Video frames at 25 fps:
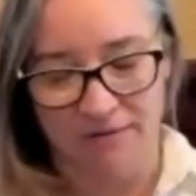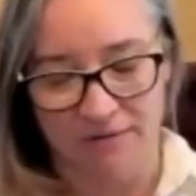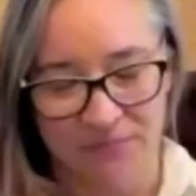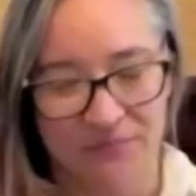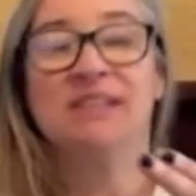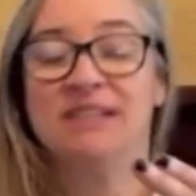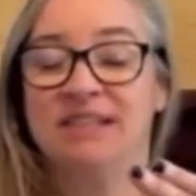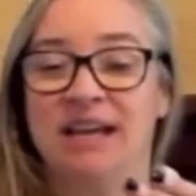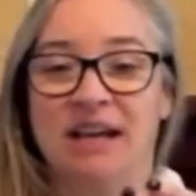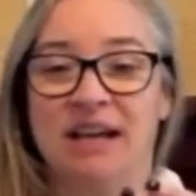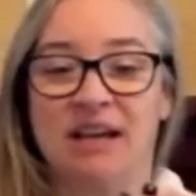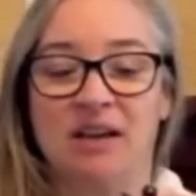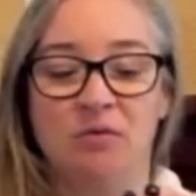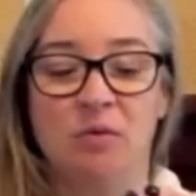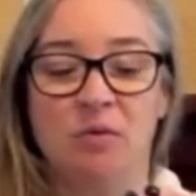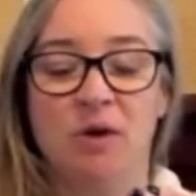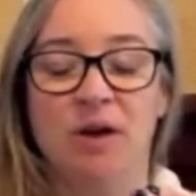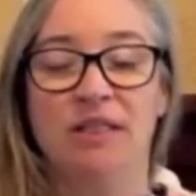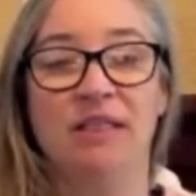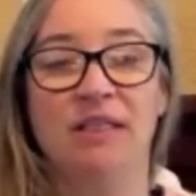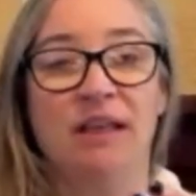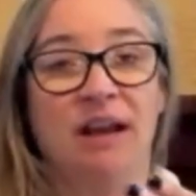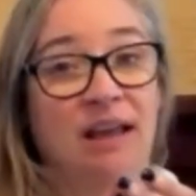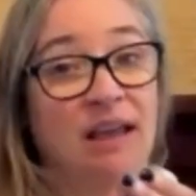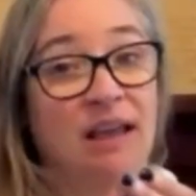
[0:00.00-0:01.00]
The second
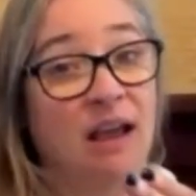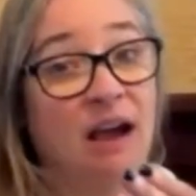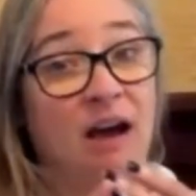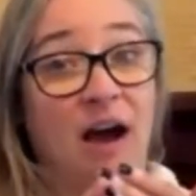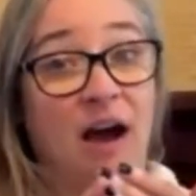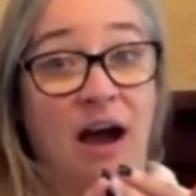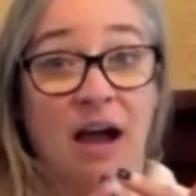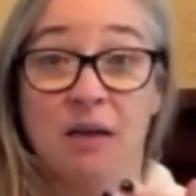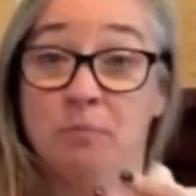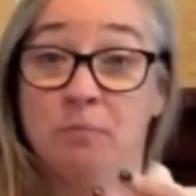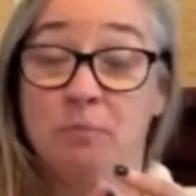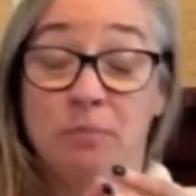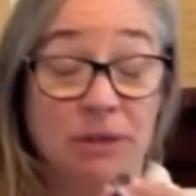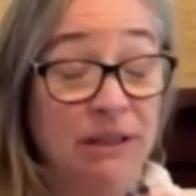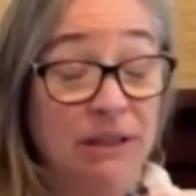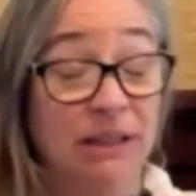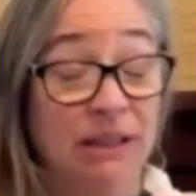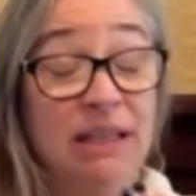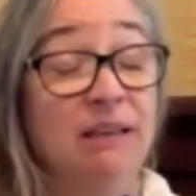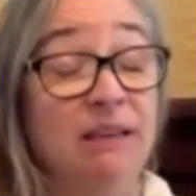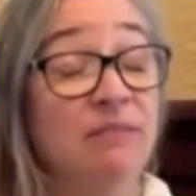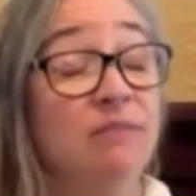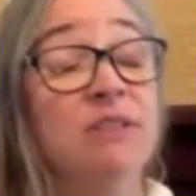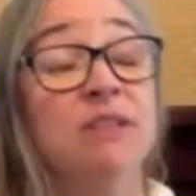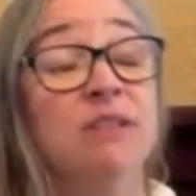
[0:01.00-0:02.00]
one that I
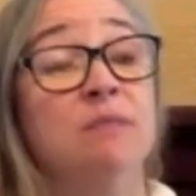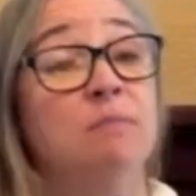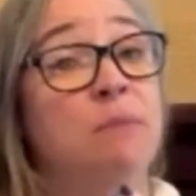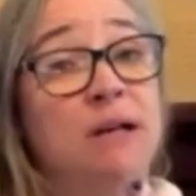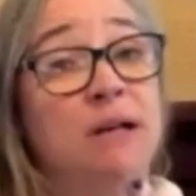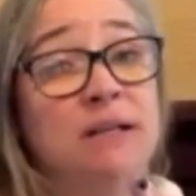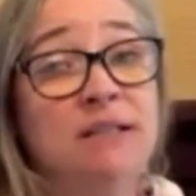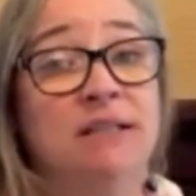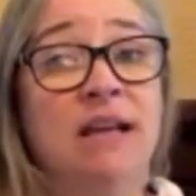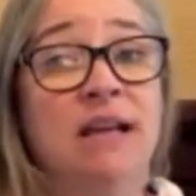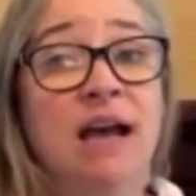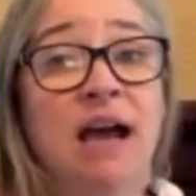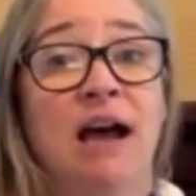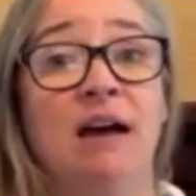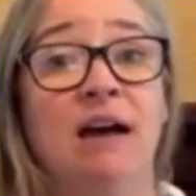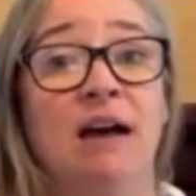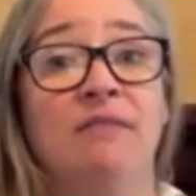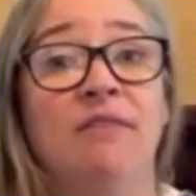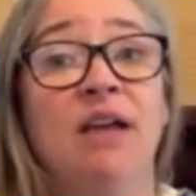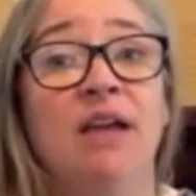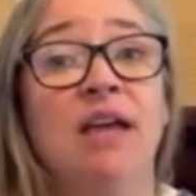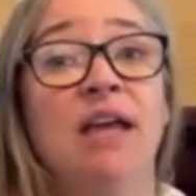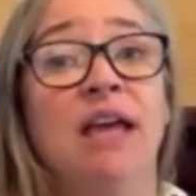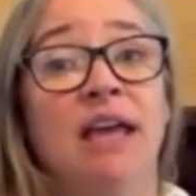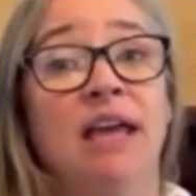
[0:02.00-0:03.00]
believe is a must
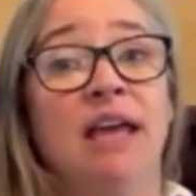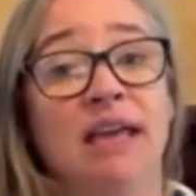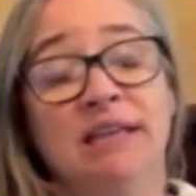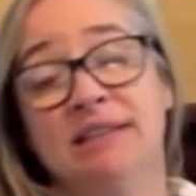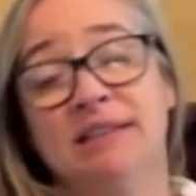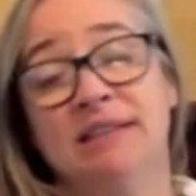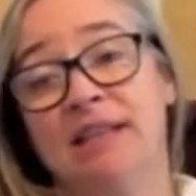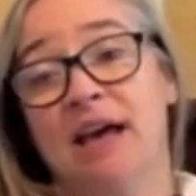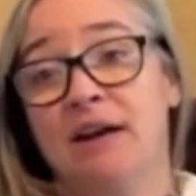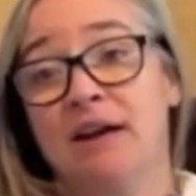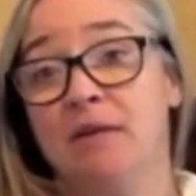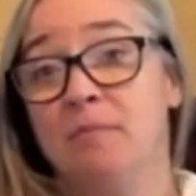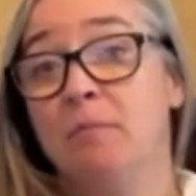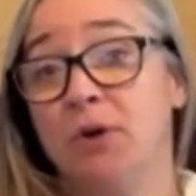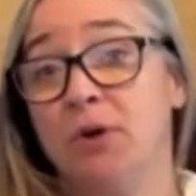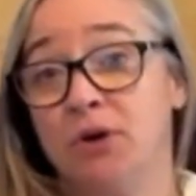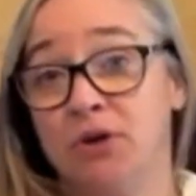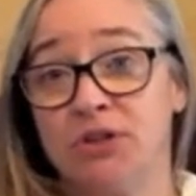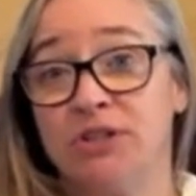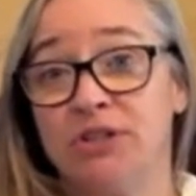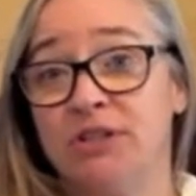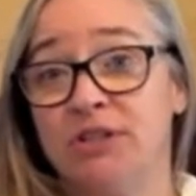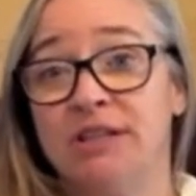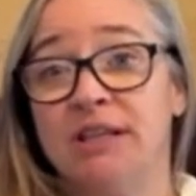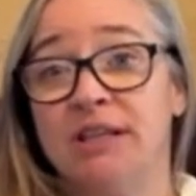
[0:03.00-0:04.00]
have is that
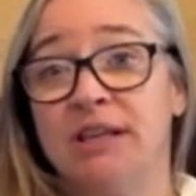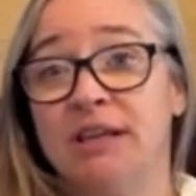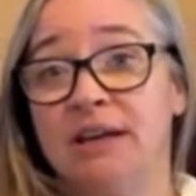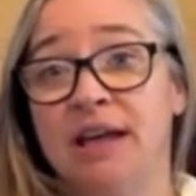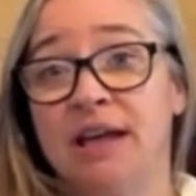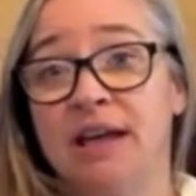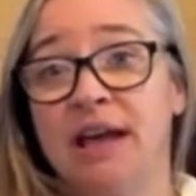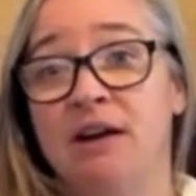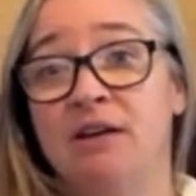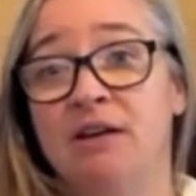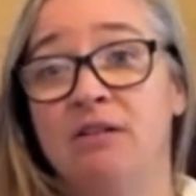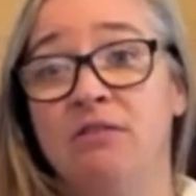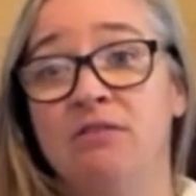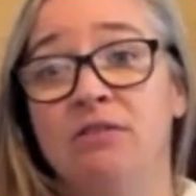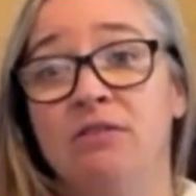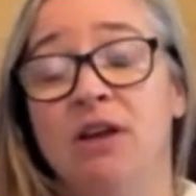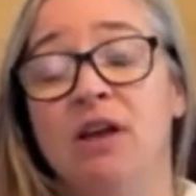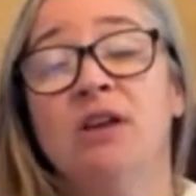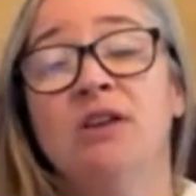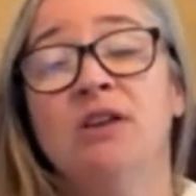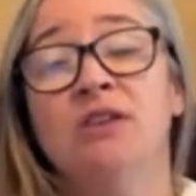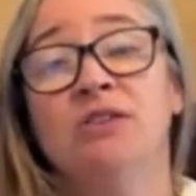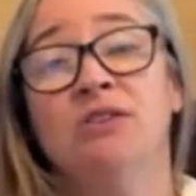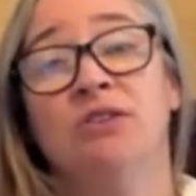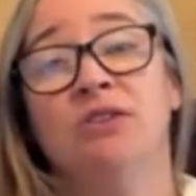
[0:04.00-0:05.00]
emergency account
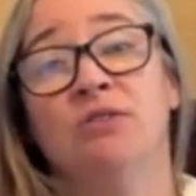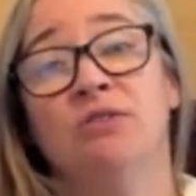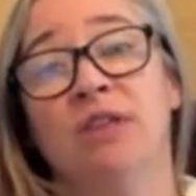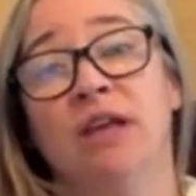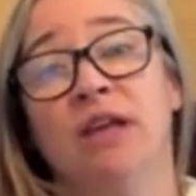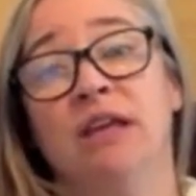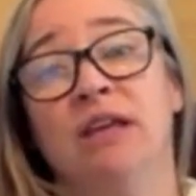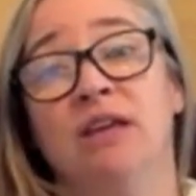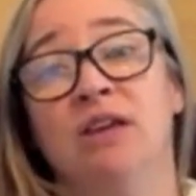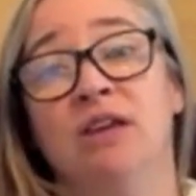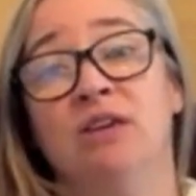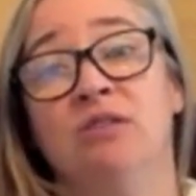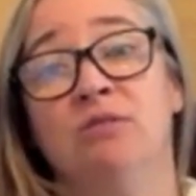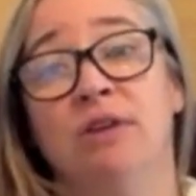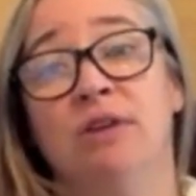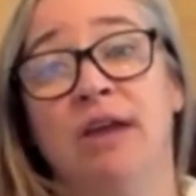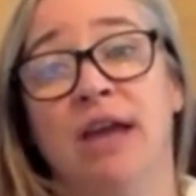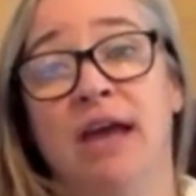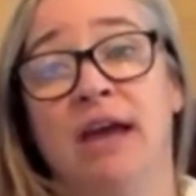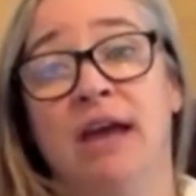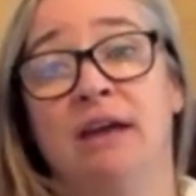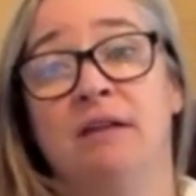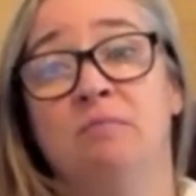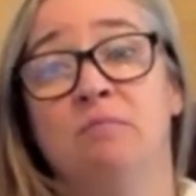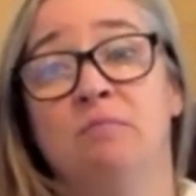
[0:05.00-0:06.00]
so that you
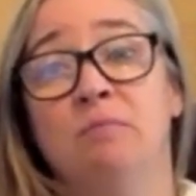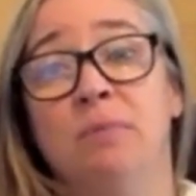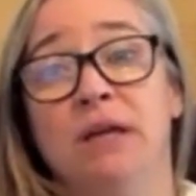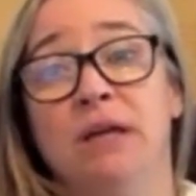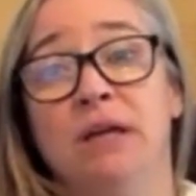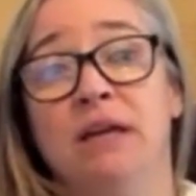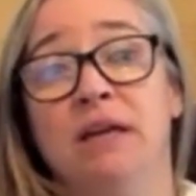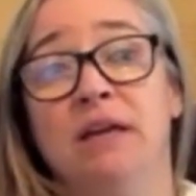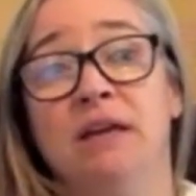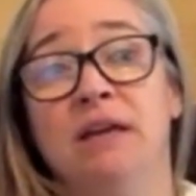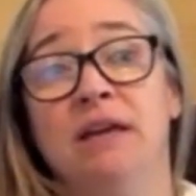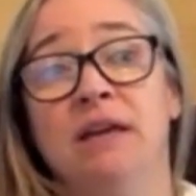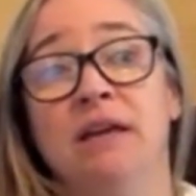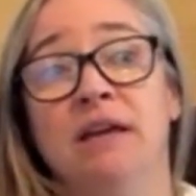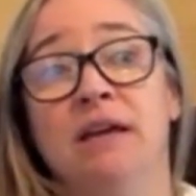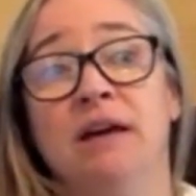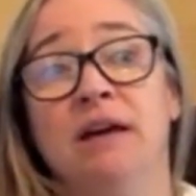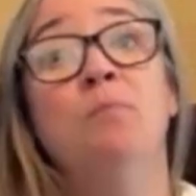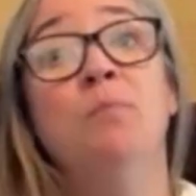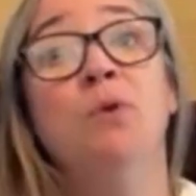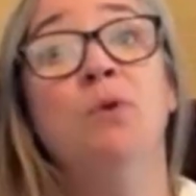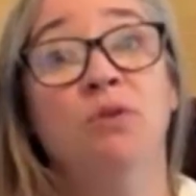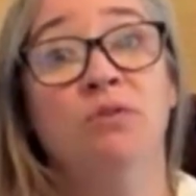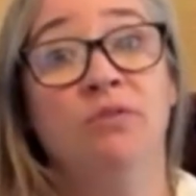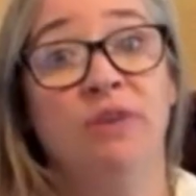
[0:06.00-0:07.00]
can be
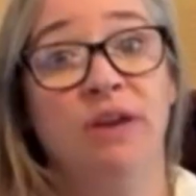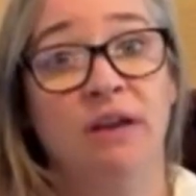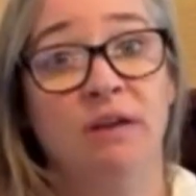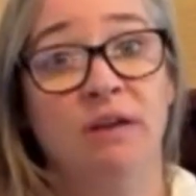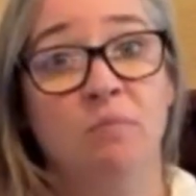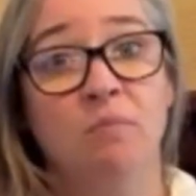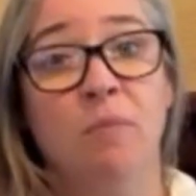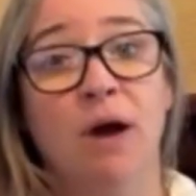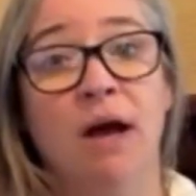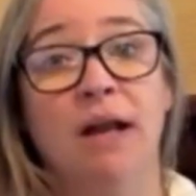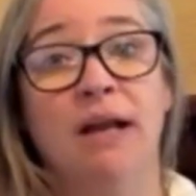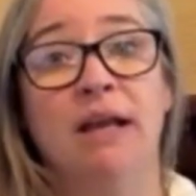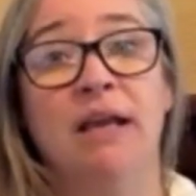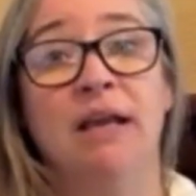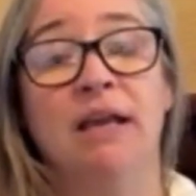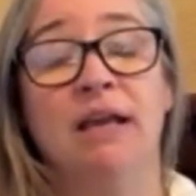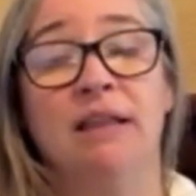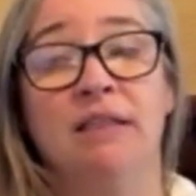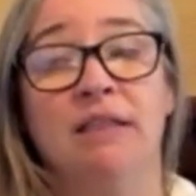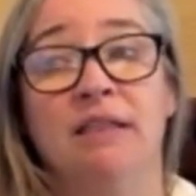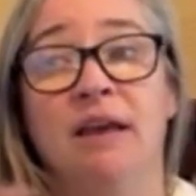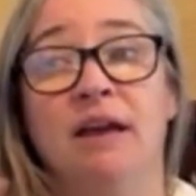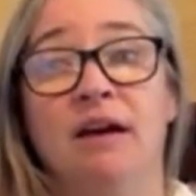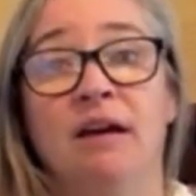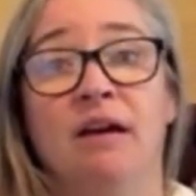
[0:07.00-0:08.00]
moving money
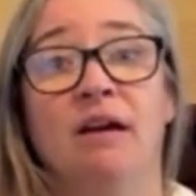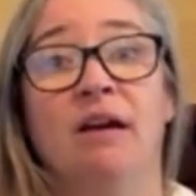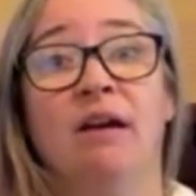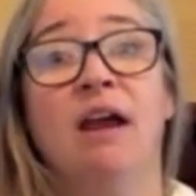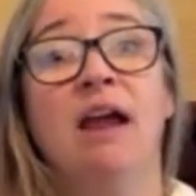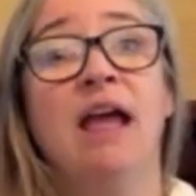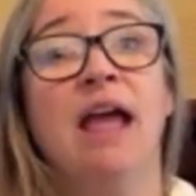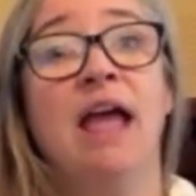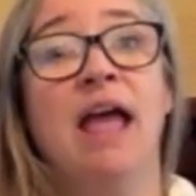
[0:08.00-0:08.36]
in there